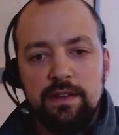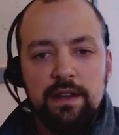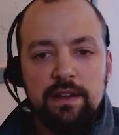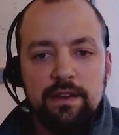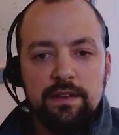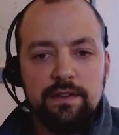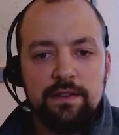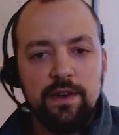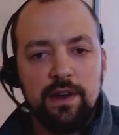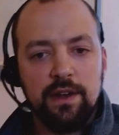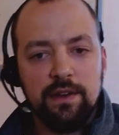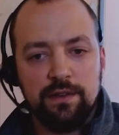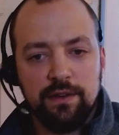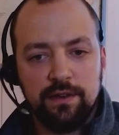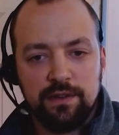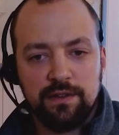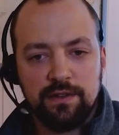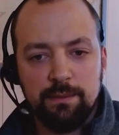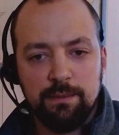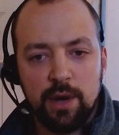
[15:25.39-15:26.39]
these funds
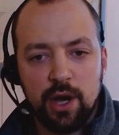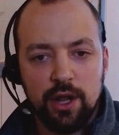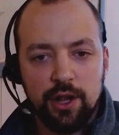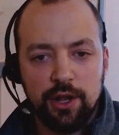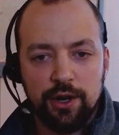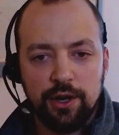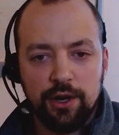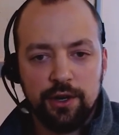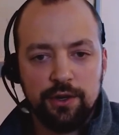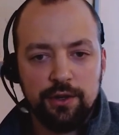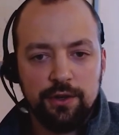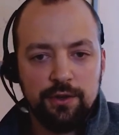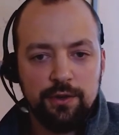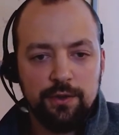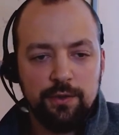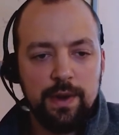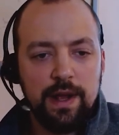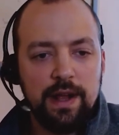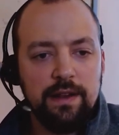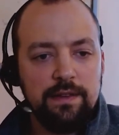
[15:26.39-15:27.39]
are smaller
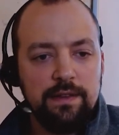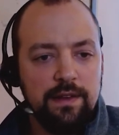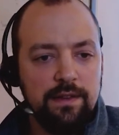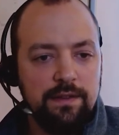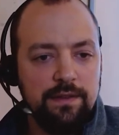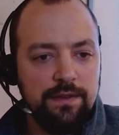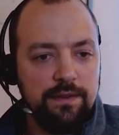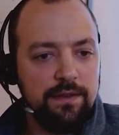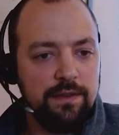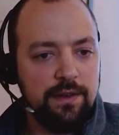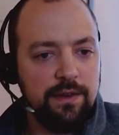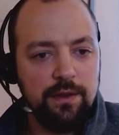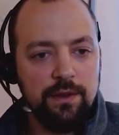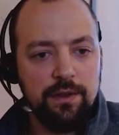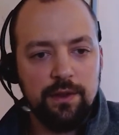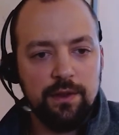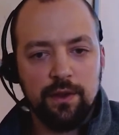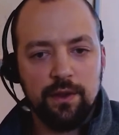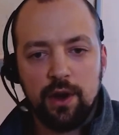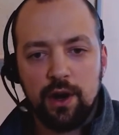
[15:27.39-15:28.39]
relative to
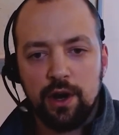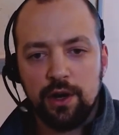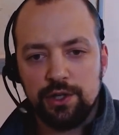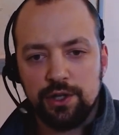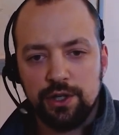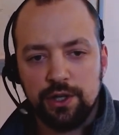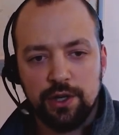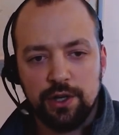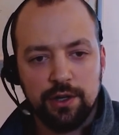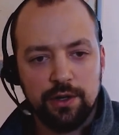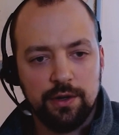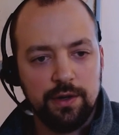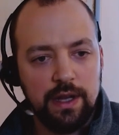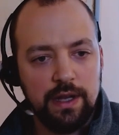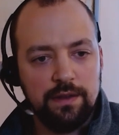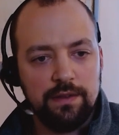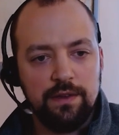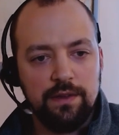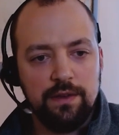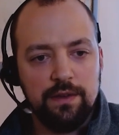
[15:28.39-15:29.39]
the larger
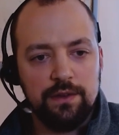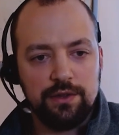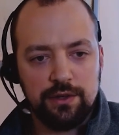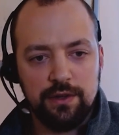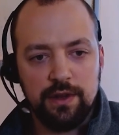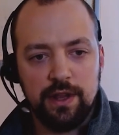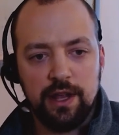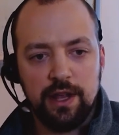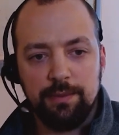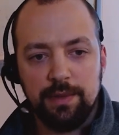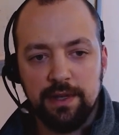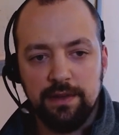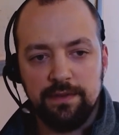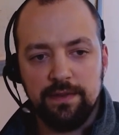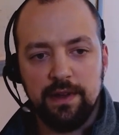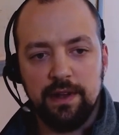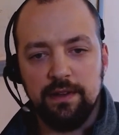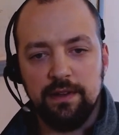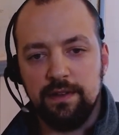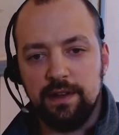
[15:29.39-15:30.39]
institutional LP
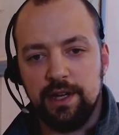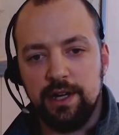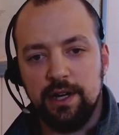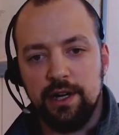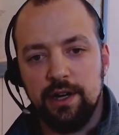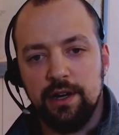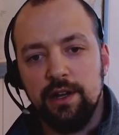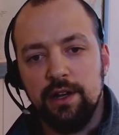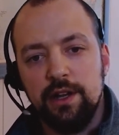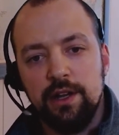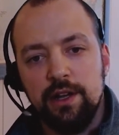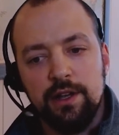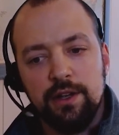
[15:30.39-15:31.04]
funds that are